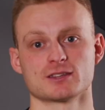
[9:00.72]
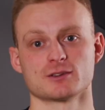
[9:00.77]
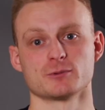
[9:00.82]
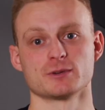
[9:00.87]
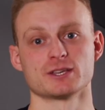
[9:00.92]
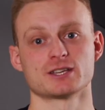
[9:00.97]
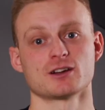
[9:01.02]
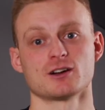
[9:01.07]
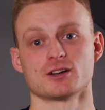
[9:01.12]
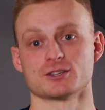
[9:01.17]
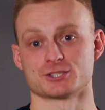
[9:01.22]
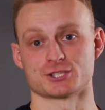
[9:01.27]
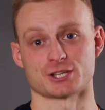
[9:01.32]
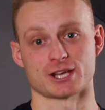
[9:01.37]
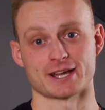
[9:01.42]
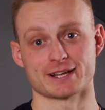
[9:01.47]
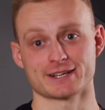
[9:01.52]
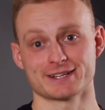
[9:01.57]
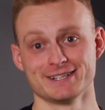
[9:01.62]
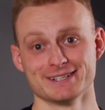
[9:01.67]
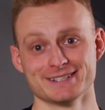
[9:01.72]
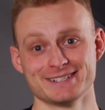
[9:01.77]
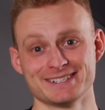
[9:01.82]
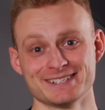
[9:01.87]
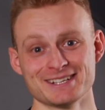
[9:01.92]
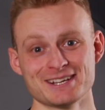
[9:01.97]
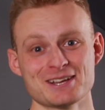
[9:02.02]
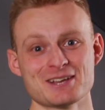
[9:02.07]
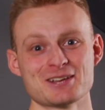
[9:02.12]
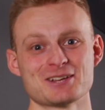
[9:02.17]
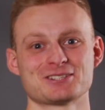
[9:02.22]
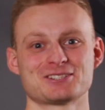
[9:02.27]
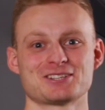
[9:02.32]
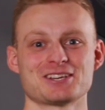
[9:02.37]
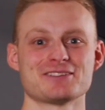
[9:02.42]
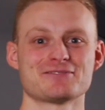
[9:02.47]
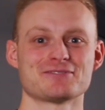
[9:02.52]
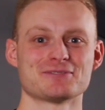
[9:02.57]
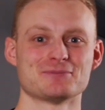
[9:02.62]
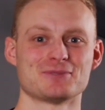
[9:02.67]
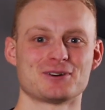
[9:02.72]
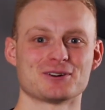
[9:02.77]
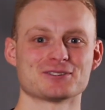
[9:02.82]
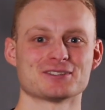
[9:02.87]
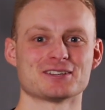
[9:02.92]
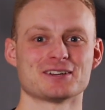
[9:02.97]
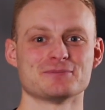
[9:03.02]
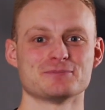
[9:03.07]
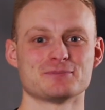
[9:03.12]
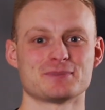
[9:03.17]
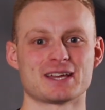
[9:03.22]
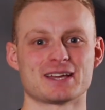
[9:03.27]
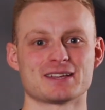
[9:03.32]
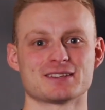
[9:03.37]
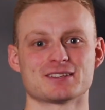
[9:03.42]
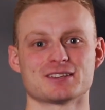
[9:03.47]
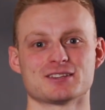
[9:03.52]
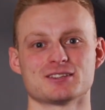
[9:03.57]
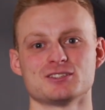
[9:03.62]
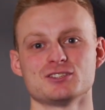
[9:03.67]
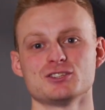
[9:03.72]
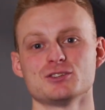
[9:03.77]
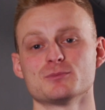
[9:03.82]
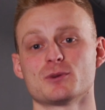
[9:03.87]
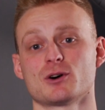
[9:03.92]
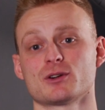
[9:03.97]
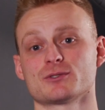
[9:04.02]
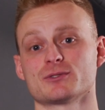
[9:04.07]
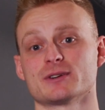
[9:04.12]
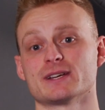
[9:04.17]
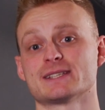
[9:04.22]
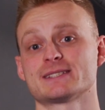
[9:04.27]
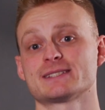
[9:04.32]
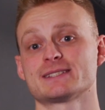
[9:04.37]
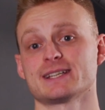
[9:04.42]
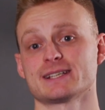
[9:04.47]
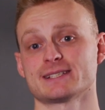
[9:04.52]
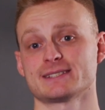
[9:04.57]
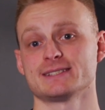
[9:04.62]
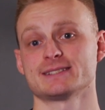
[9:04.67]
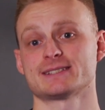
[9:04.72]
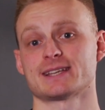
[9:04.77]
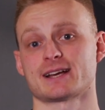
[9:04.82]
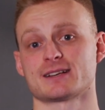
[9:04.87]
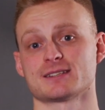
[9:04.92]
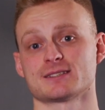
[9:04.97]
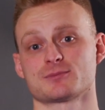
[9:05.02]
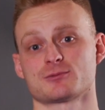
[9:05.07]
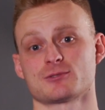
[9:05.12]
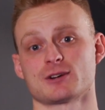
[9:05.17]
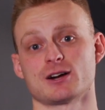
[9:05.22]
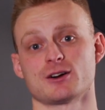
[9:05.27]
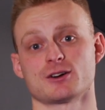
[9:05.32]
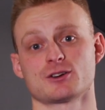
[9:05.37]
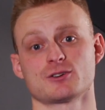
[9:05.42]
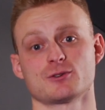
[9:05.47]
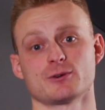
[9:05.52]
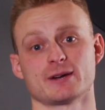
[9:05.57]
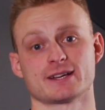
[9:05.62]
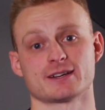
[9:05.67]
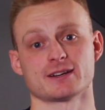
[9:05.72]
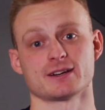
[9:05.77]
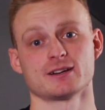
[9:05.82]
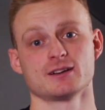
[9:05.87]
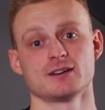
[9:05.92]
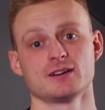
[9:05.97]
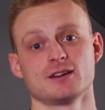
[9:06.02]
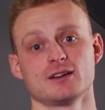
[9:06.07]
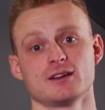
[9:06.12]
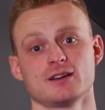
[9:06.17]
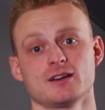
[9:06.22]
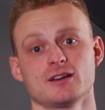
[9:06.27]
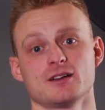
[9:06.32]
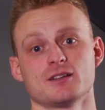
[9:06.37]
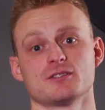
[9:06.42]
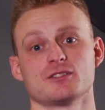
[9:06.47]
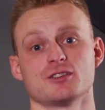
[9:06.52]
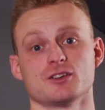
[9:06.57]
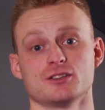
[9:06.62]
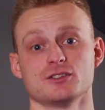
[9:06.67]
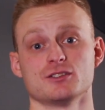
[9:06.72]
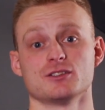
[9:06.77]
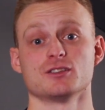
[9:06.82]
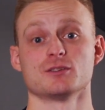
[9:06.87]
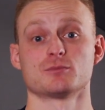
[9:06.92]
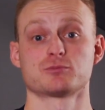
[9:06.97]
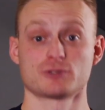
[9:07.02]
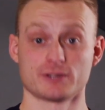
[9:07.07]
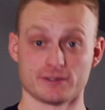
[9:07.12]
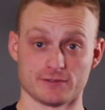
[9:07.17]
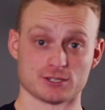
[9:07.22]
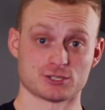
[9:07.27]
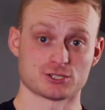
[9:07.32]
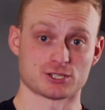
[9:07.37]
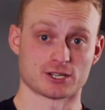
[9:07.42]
that we can't check, chief among them being that the new model is 60 seconds per hour quicker than the previous